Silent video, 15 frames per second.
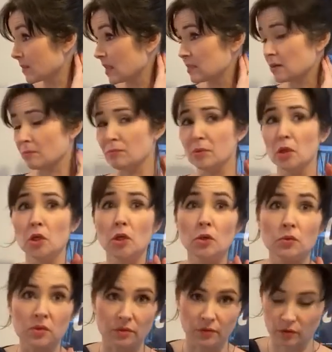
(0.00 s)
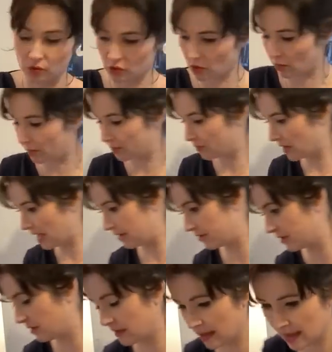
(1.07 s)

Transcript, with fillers: it's a beautiful shop if you're ever in the